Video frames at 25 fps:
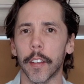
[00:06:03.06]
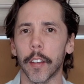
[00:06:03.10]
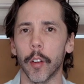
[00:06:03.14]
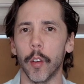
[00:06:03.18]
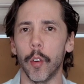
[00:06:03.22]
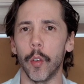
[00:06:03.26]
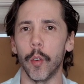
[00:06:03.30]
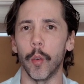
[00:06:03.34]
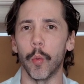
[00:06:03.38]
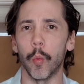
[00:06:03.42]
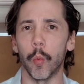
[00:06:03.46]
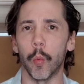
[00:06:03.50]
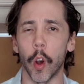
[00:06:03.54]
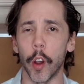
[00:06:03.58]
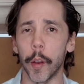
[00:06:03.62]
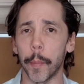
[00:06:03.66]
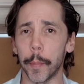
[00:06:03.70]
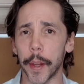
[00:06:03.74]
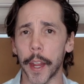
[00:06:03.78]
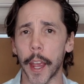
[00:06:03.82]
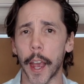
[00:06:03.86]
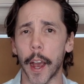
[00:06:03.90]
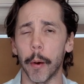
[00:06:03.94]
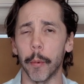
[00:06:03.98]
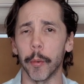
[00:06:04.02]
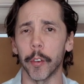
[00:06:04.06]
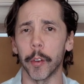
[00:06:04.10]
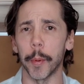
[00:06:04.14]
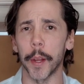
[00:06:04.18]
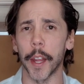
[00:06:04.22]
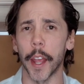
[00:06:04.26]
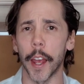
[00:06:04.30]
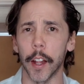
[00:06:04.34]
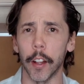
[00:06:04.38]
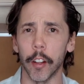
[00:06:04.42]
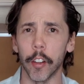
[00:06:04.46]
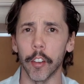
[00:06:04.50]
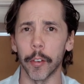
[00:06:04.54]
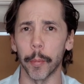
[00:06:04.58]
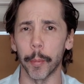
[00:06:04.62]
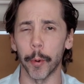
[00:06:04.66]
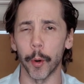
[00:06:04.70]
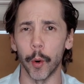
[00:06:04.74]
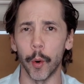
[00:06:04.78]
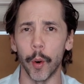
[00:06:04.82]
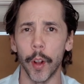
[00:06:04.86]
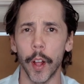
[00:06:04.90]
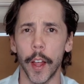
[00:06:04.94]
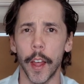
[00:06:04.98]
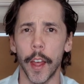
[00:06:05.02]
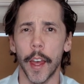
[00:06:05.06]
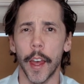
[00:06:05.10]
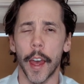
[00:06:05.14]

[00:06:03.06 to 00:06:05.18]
who won't be able to be eligible.